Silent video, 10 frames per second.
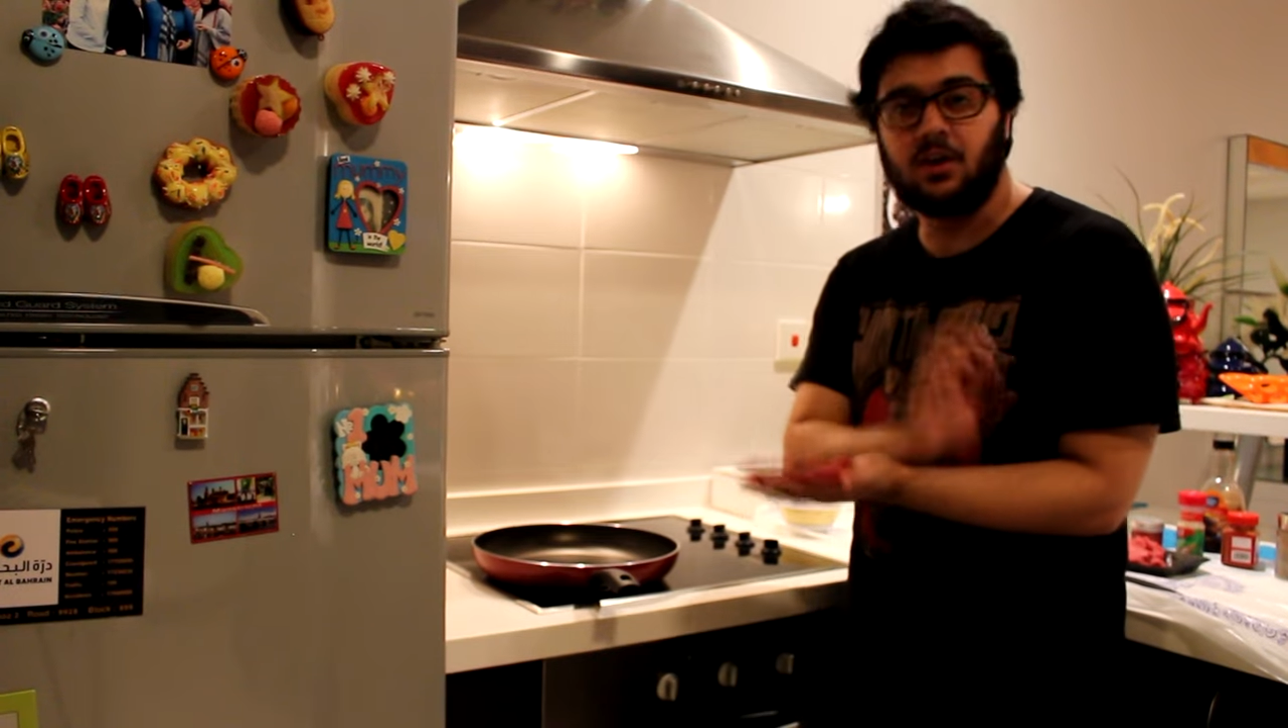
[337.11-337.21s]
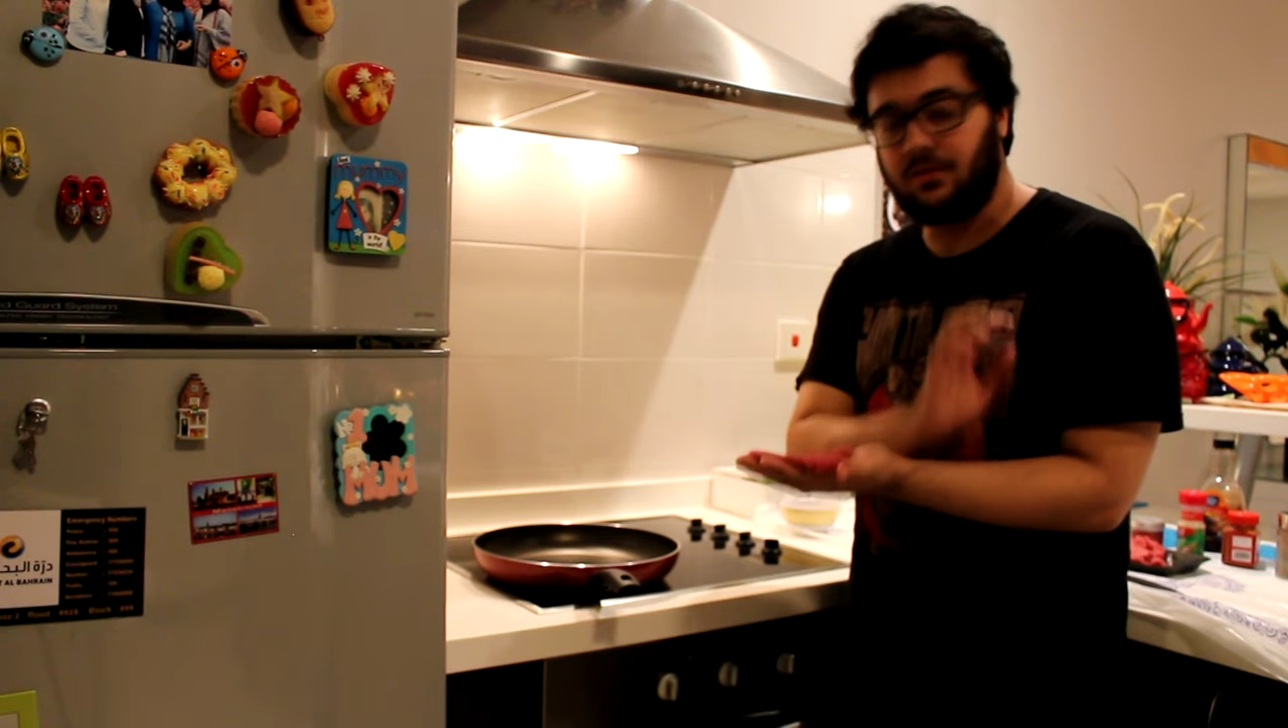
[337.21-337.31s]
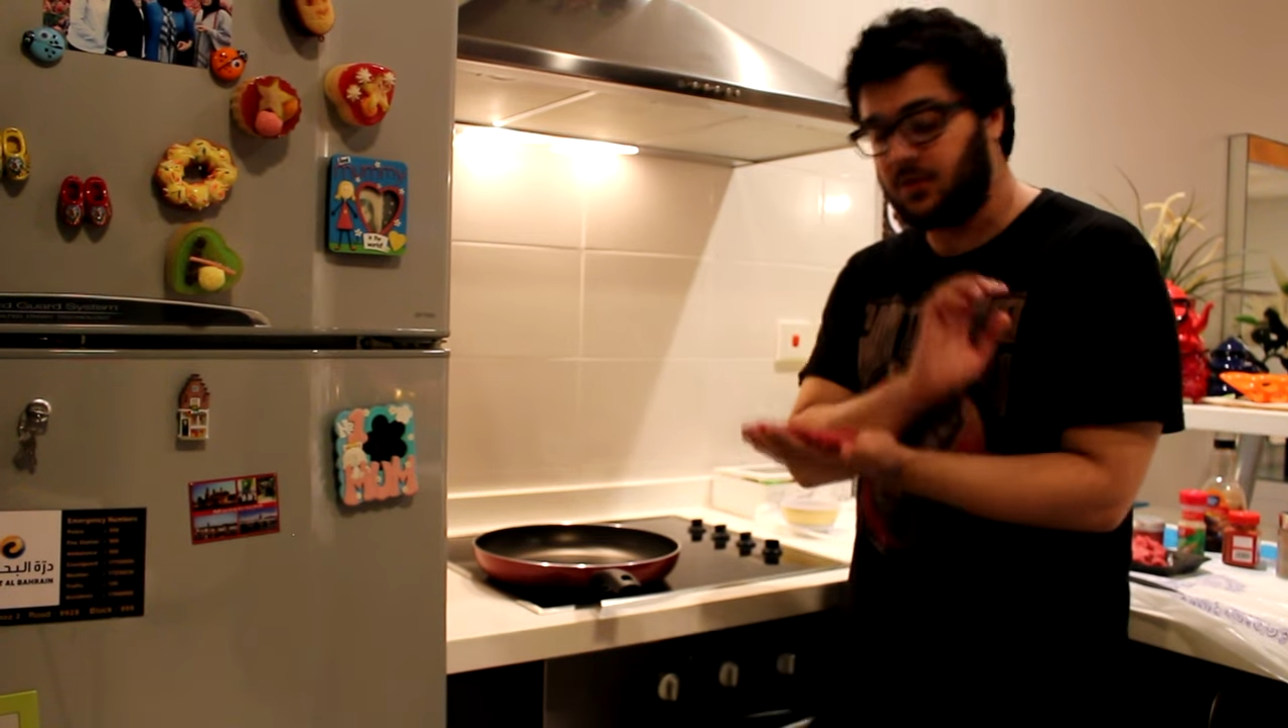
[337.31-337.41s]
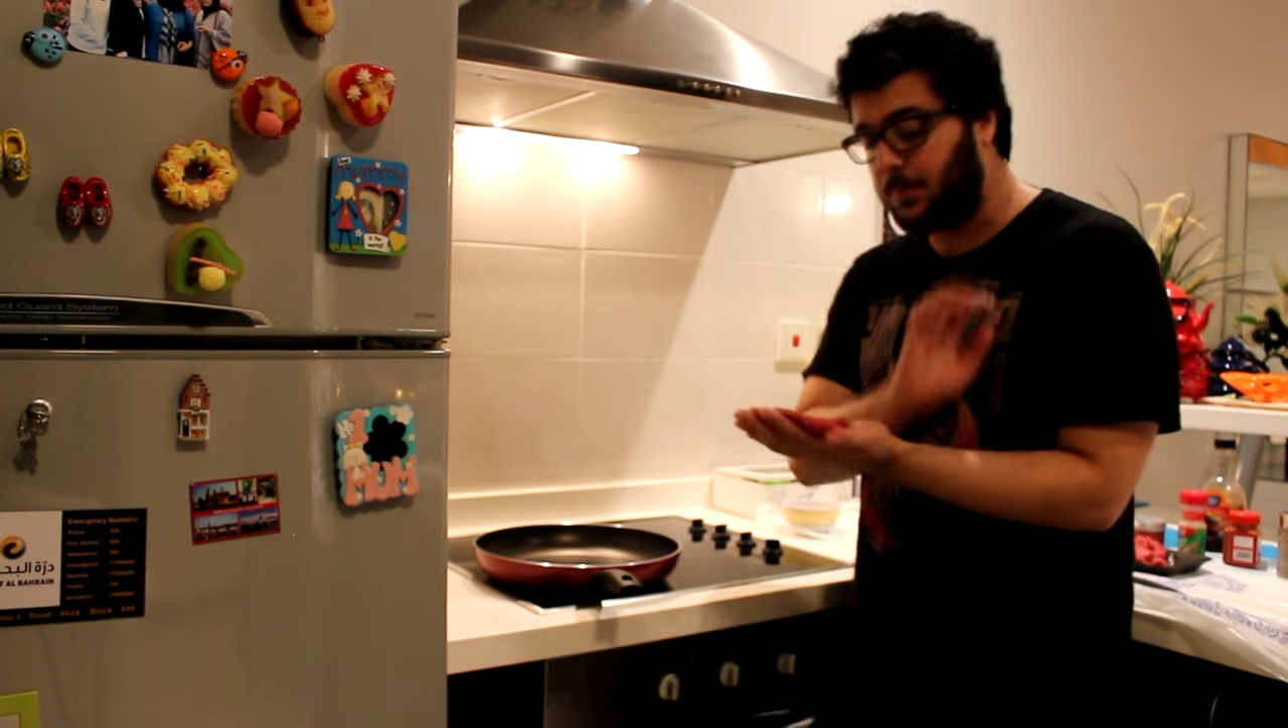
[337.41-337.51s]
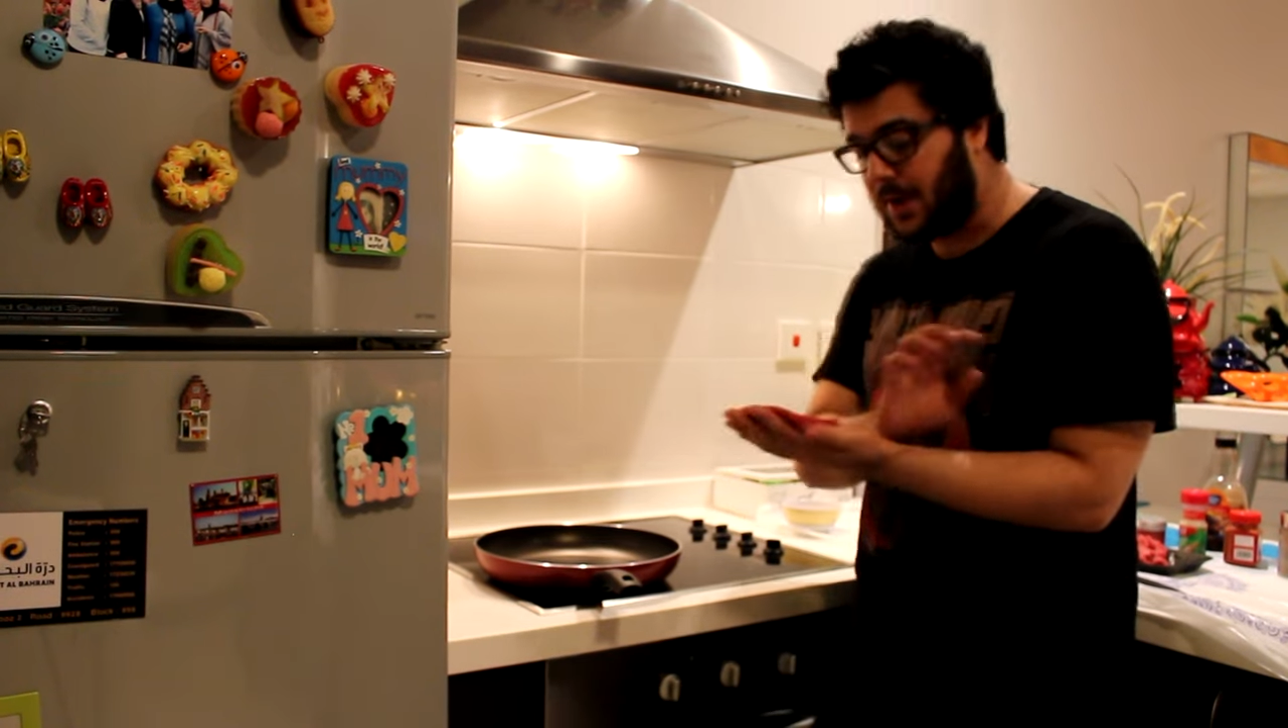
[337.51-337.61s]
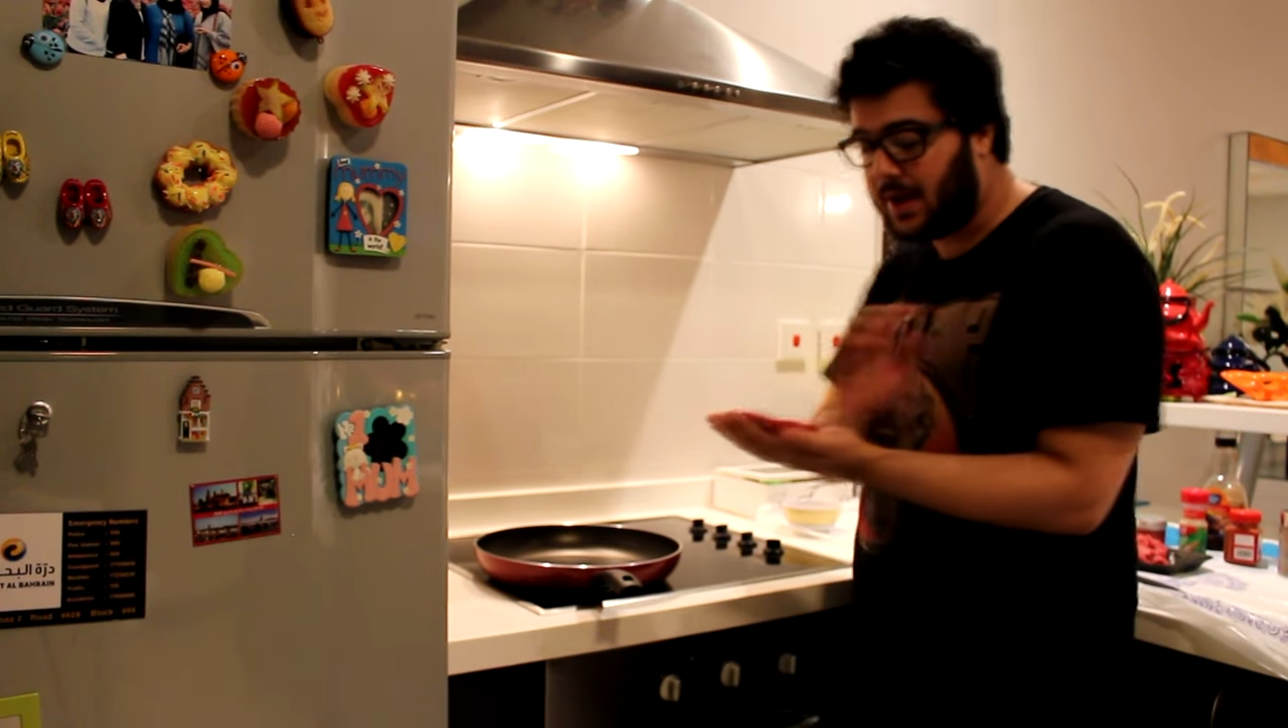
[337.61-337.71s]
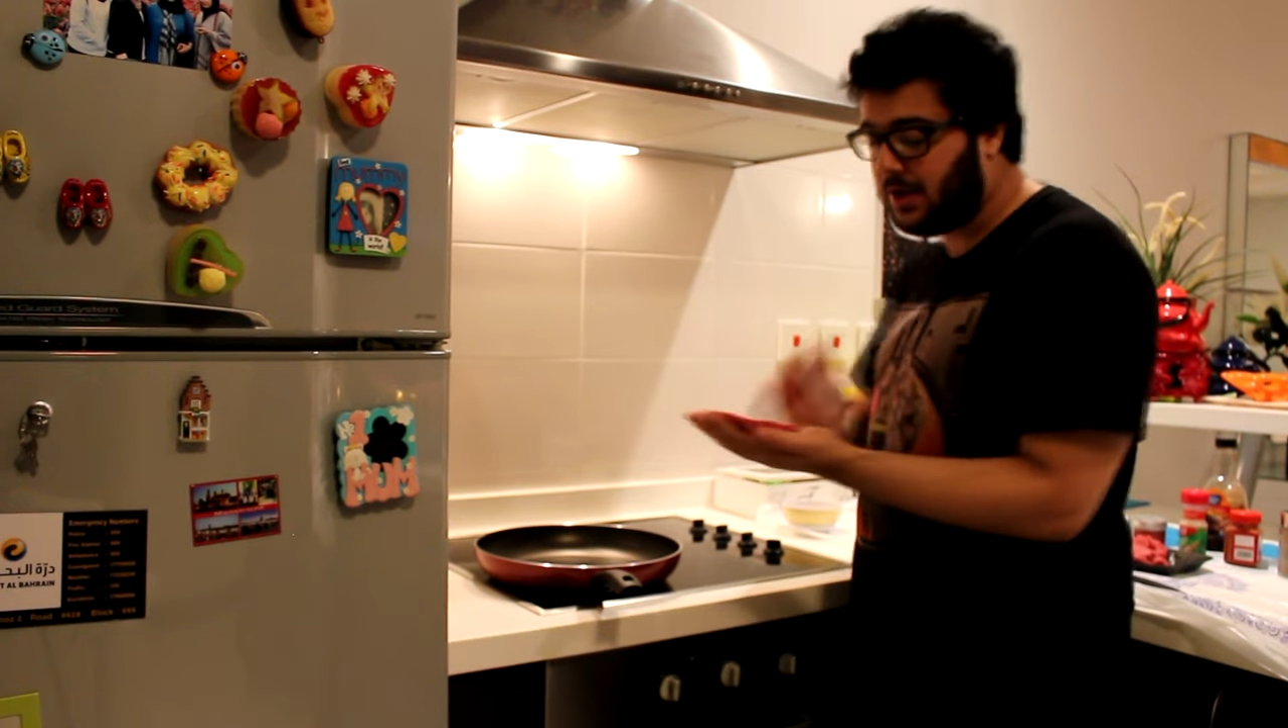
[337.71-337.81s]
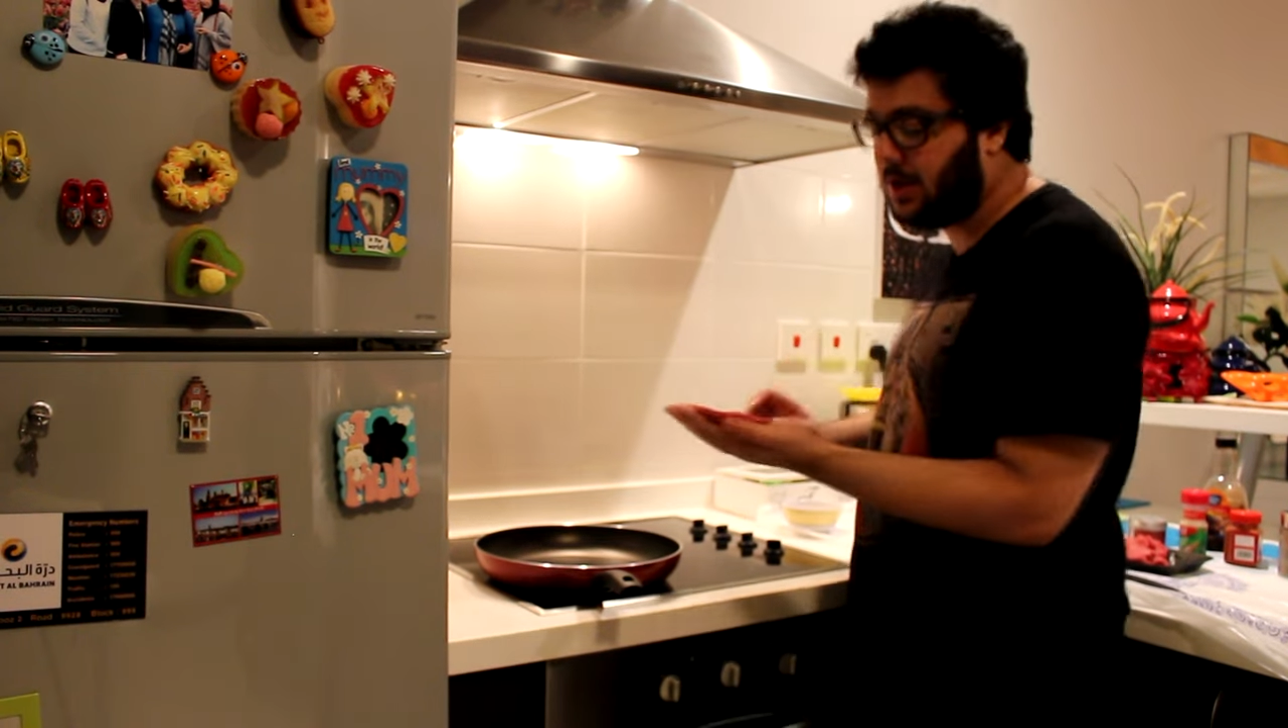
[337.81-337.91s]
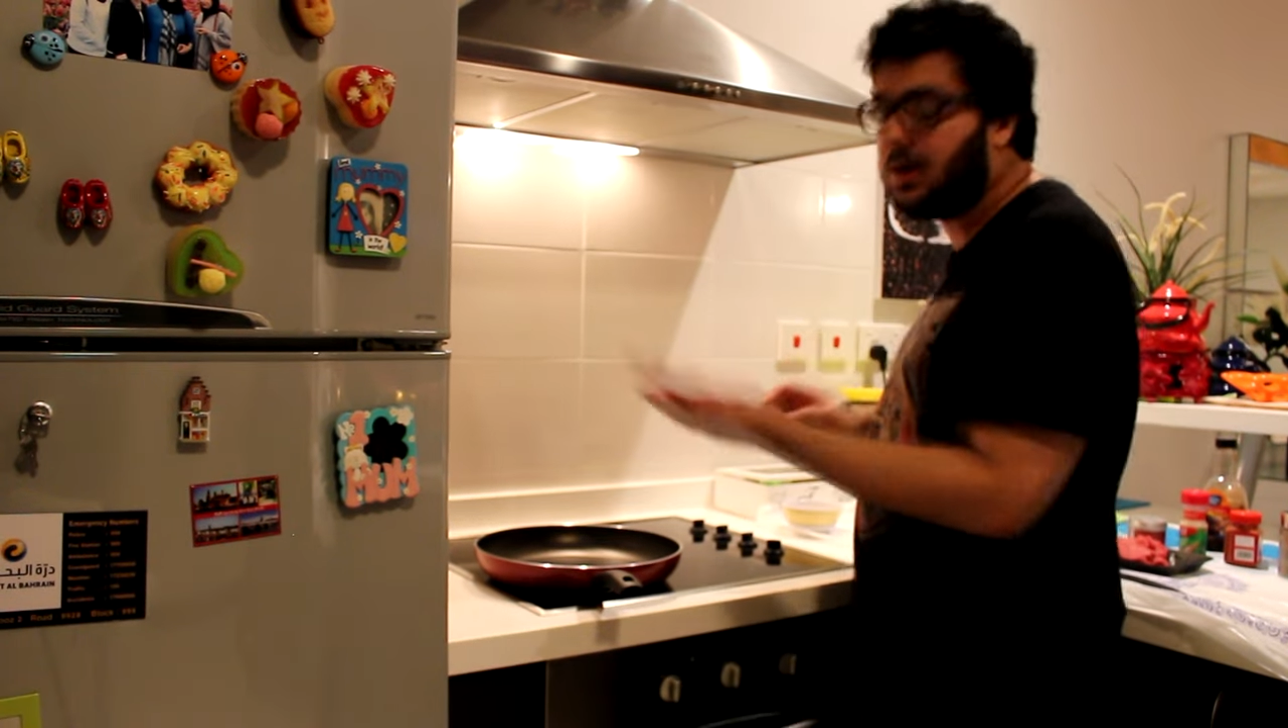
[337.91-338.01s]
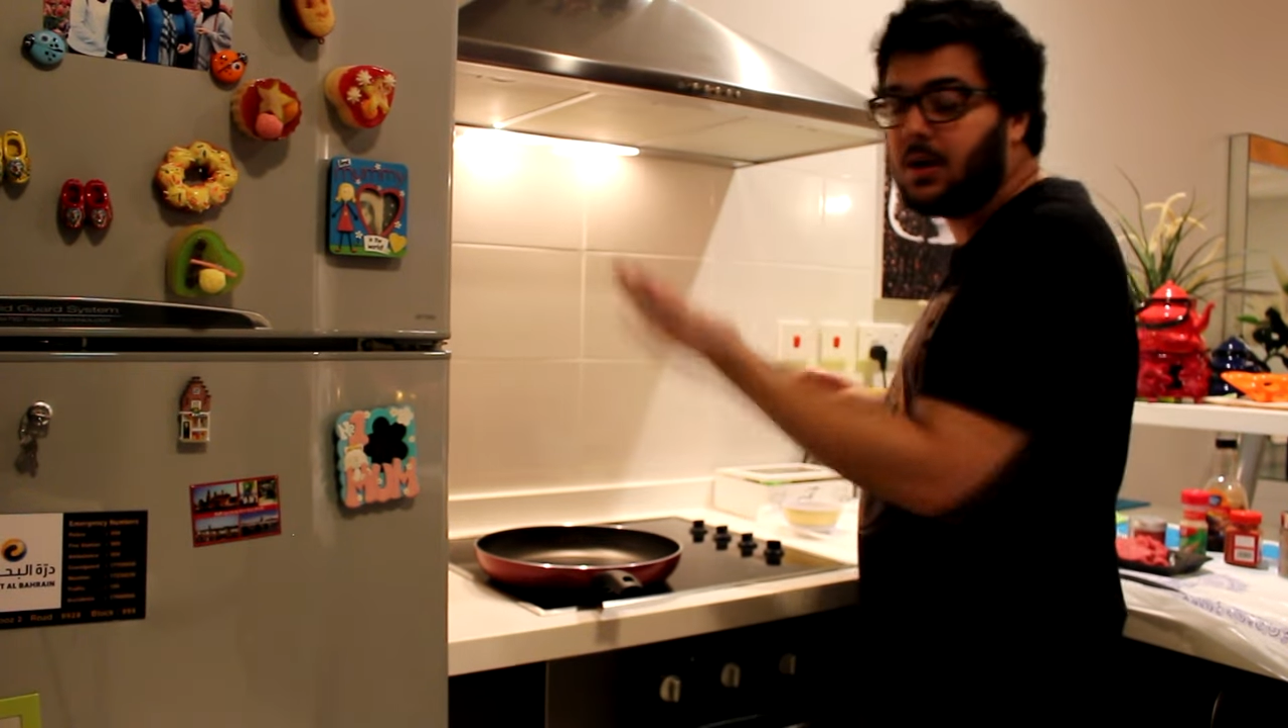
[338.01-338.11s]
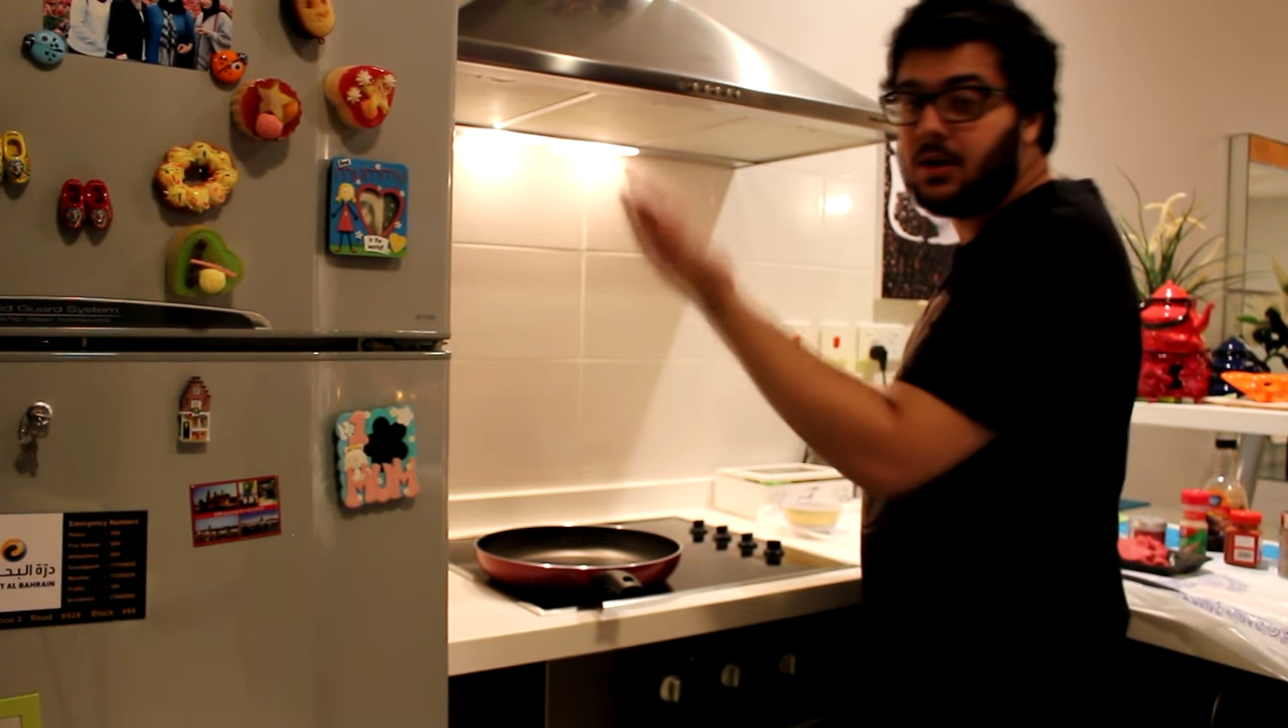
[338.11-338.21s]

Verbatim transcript: of the patty.